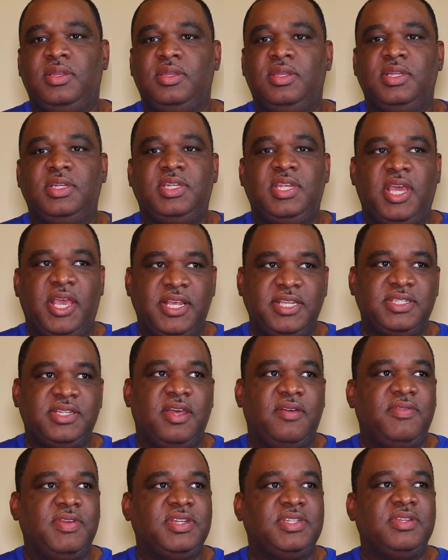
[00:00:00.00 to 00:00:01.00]
The taste
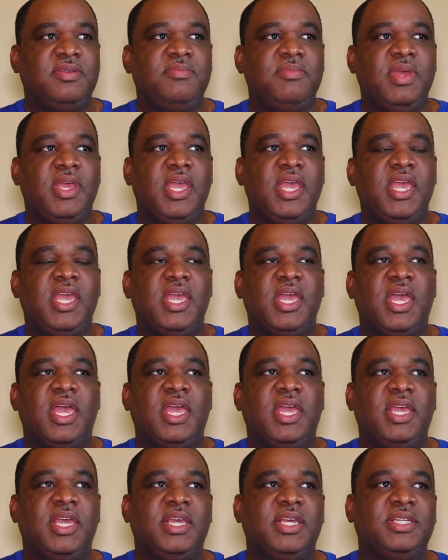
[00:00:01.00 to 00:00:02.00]
of it to me
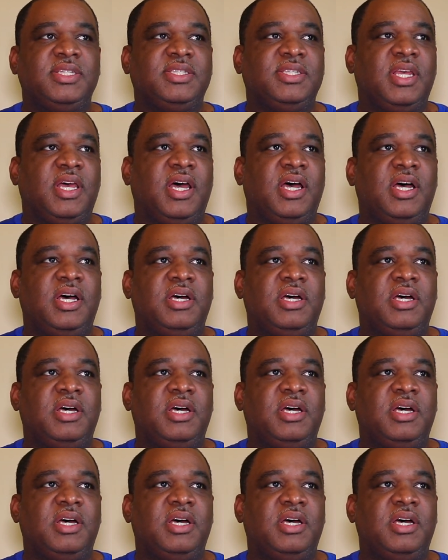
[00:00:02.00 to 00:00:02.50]
is